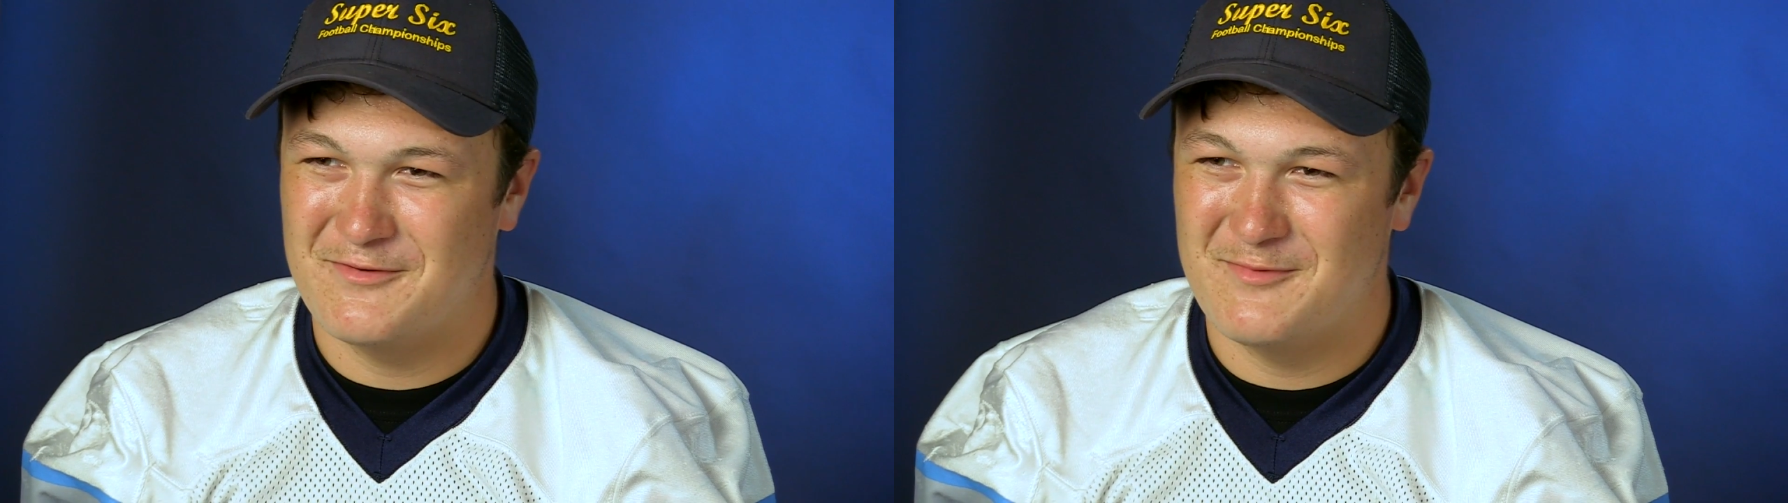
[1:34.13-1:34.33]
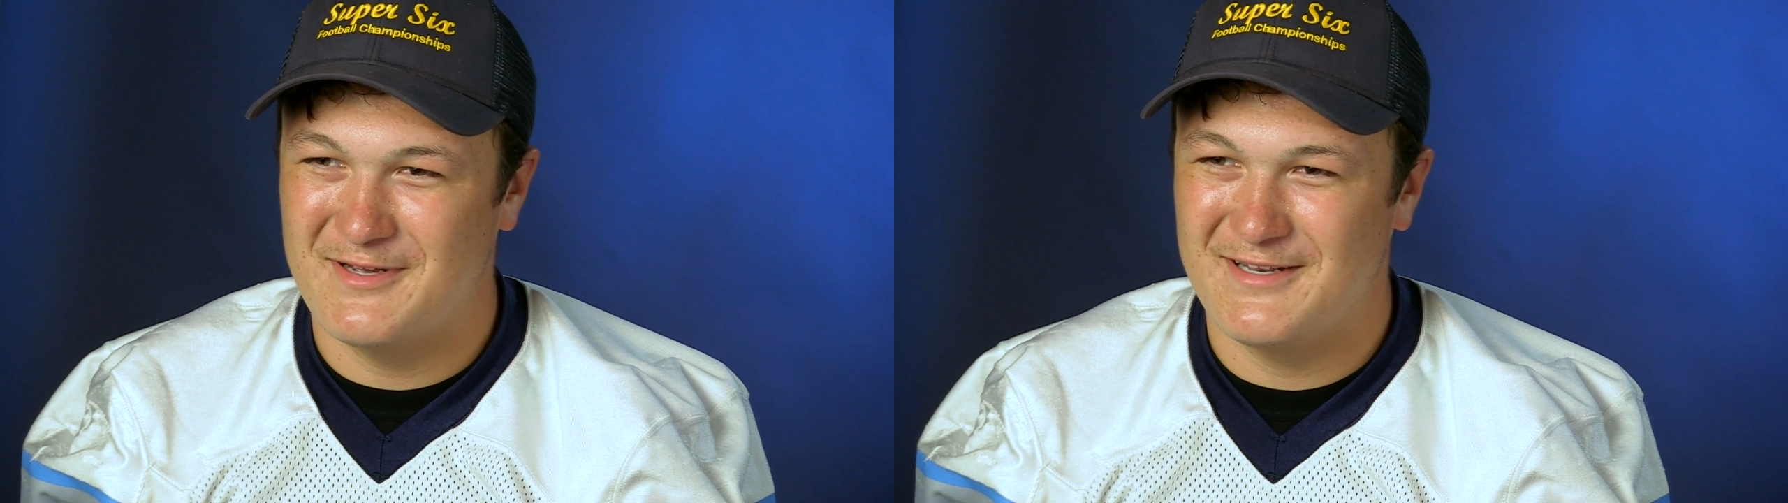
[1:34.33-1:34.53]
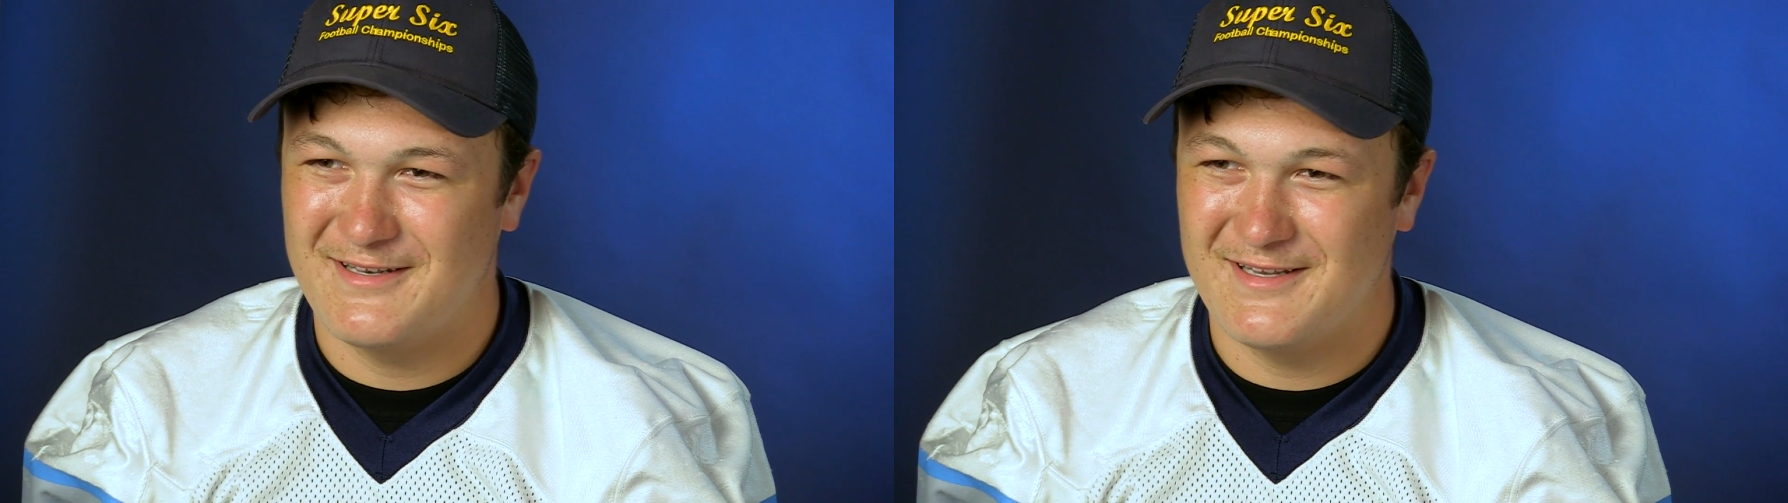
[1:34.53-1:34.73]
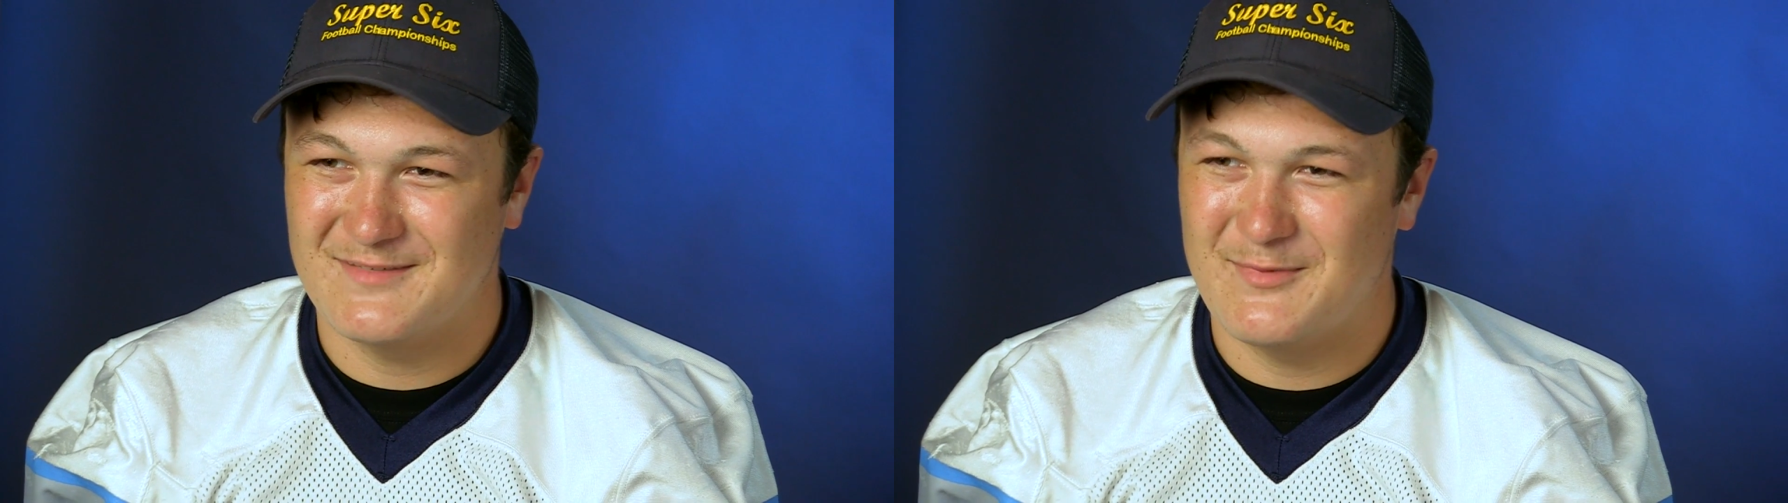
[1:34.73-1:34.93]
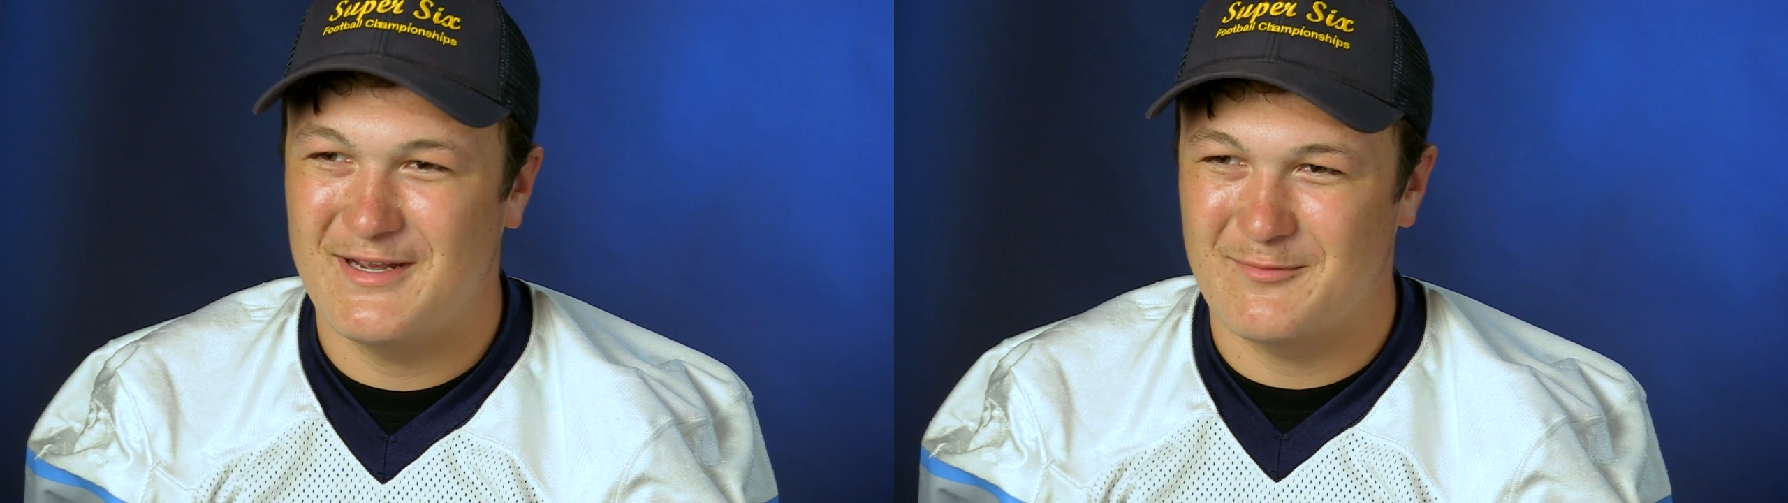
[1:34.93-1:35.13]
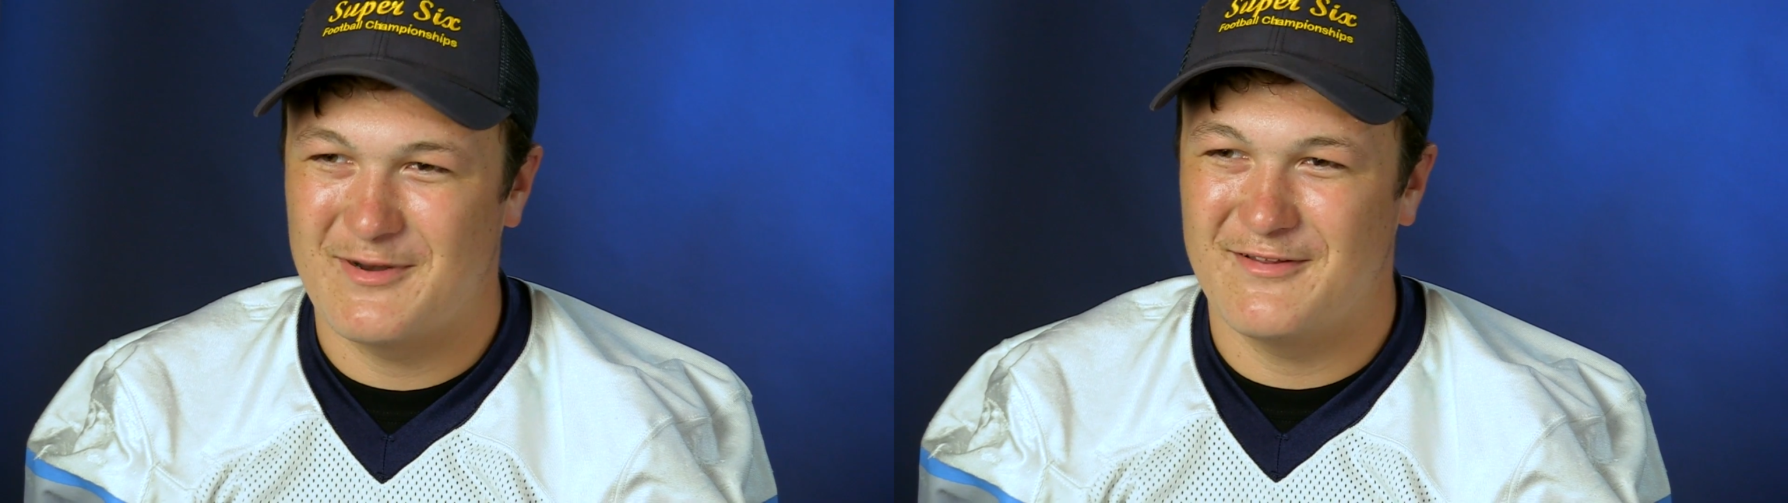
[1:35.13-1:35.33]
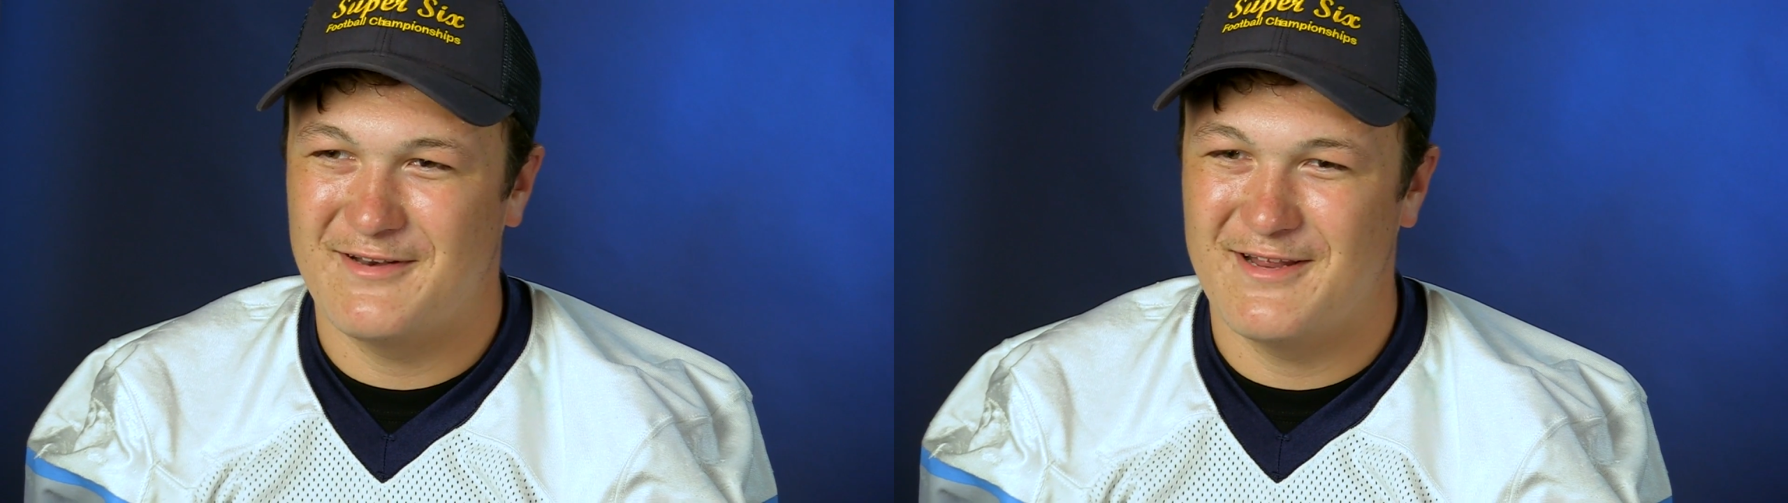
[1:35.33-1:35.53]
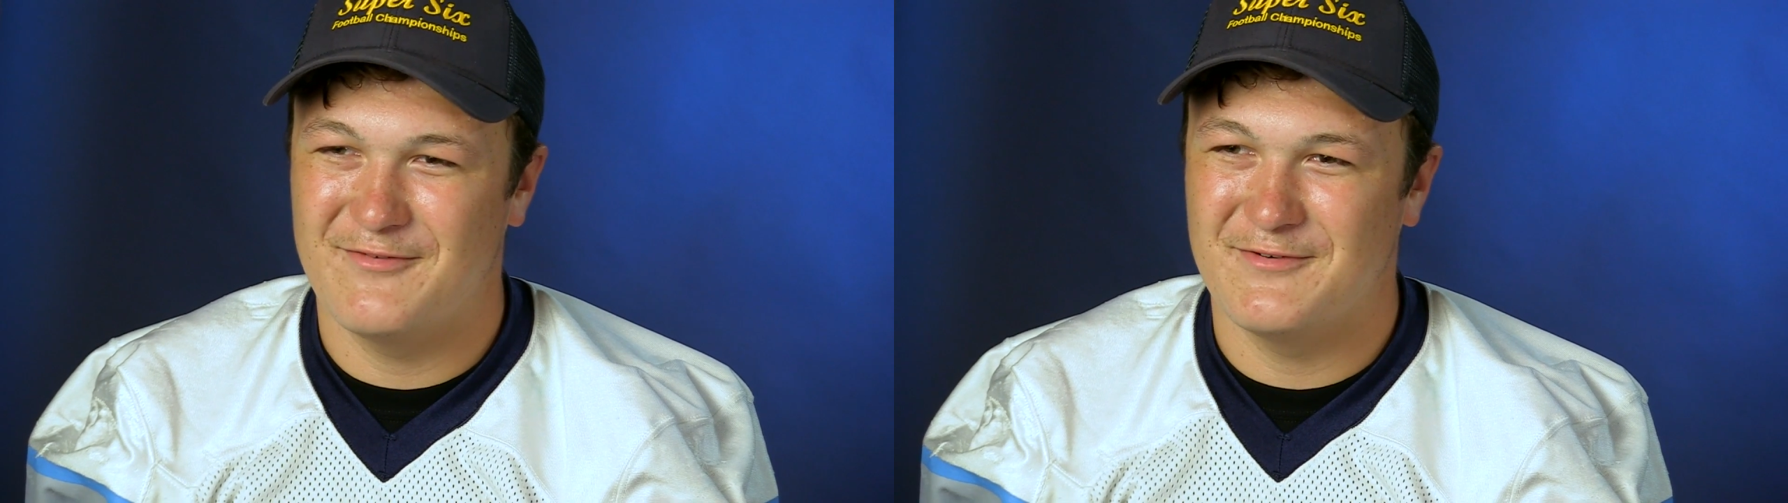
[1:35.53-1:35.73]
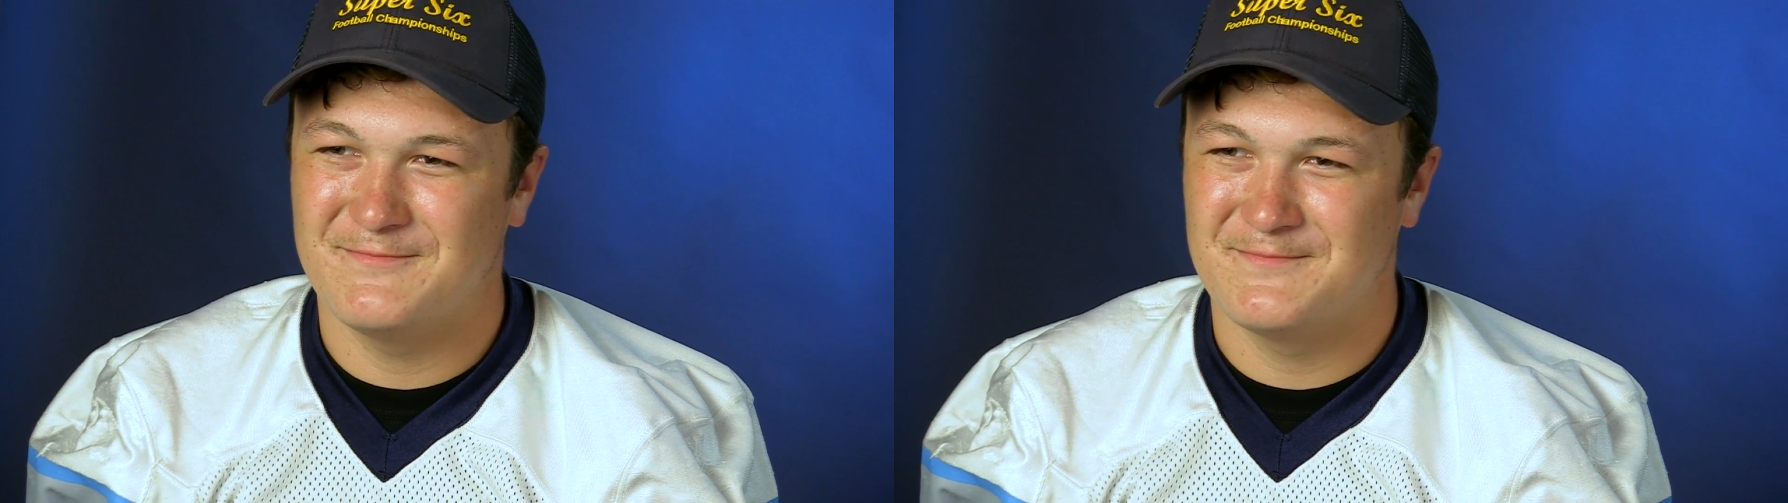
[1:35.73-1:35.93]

but it's back better than ever.